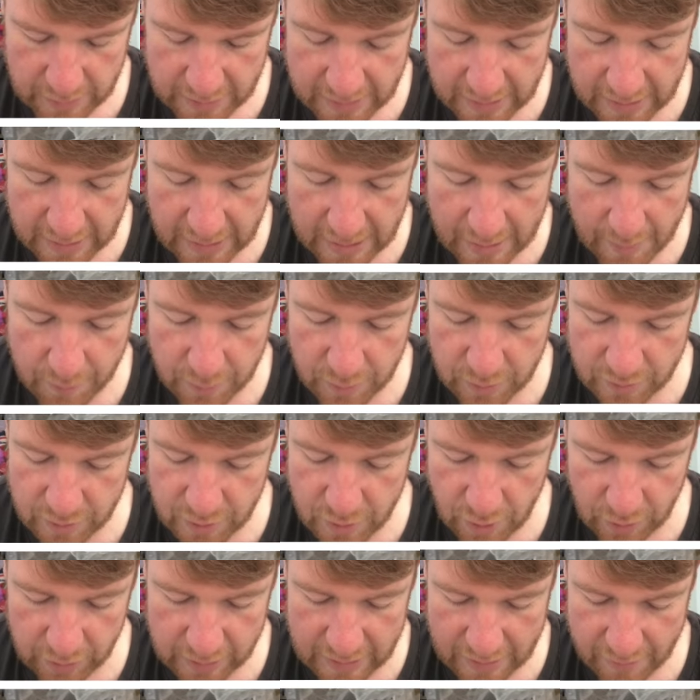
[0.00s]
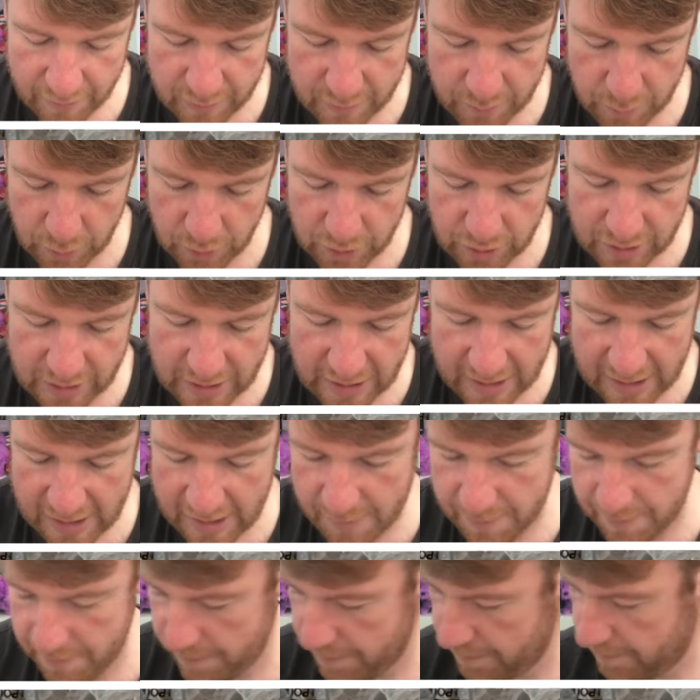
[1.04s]
Lady M does not have as much
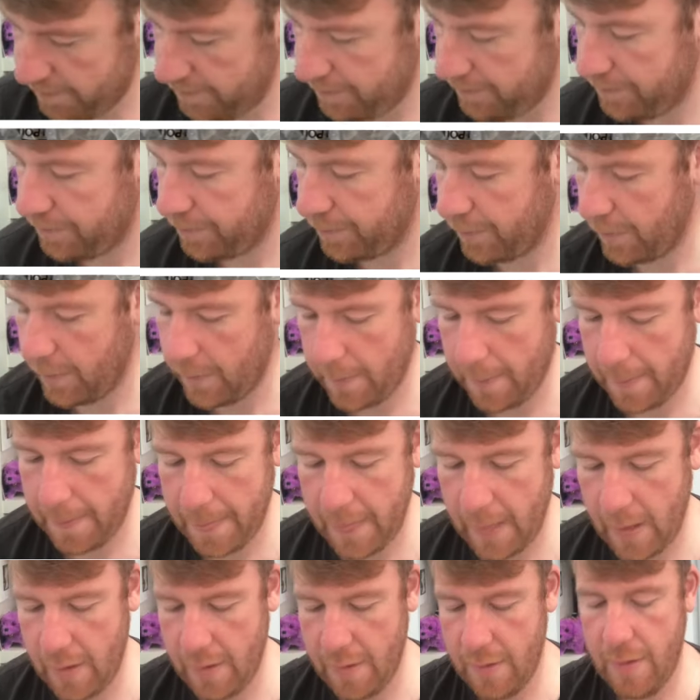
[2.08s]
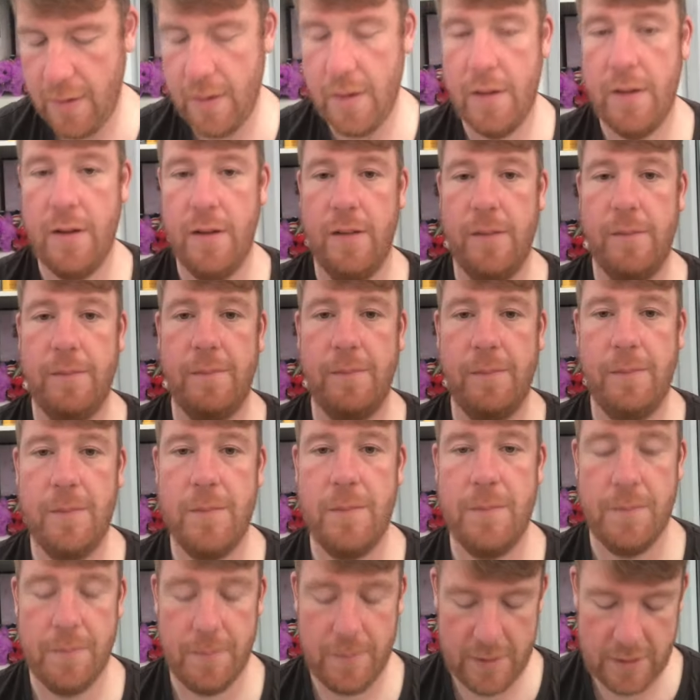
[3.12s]
time
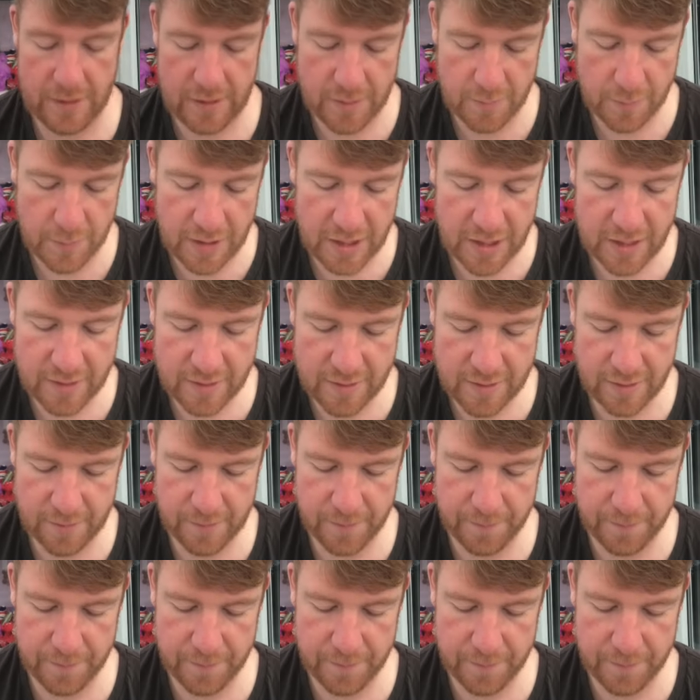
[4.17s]
at the minute,